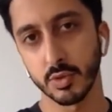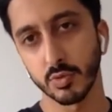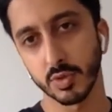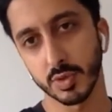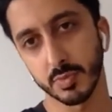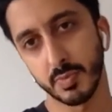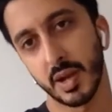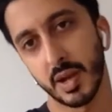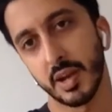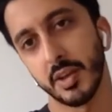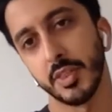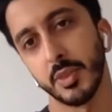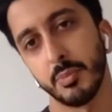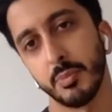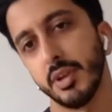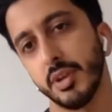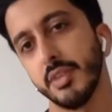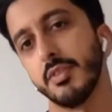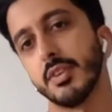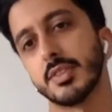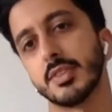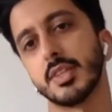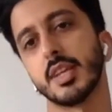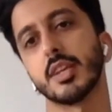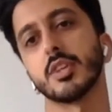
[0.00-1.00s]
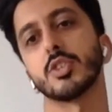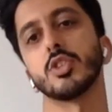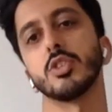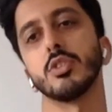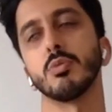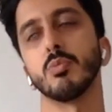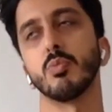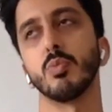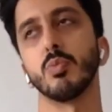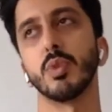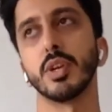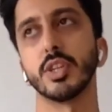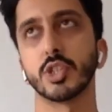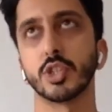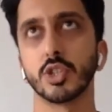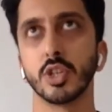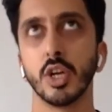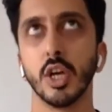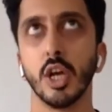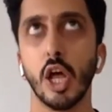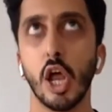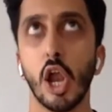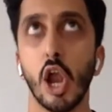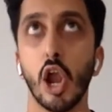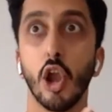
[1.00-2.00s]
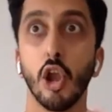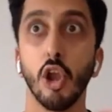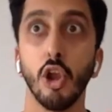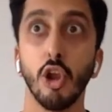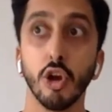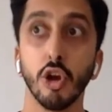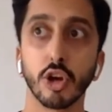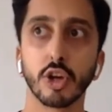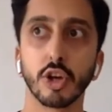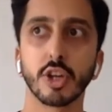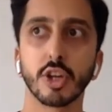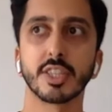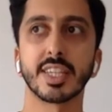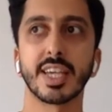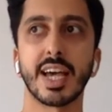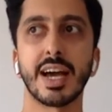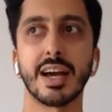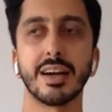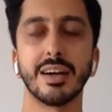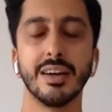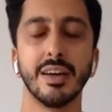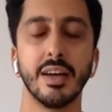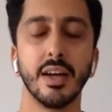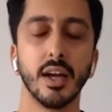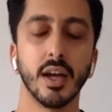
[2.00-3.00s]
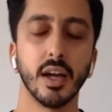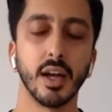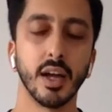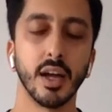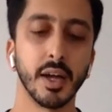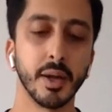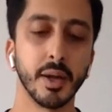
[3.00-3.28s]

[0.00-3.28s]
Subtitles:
I talked about in the previous section, which looked at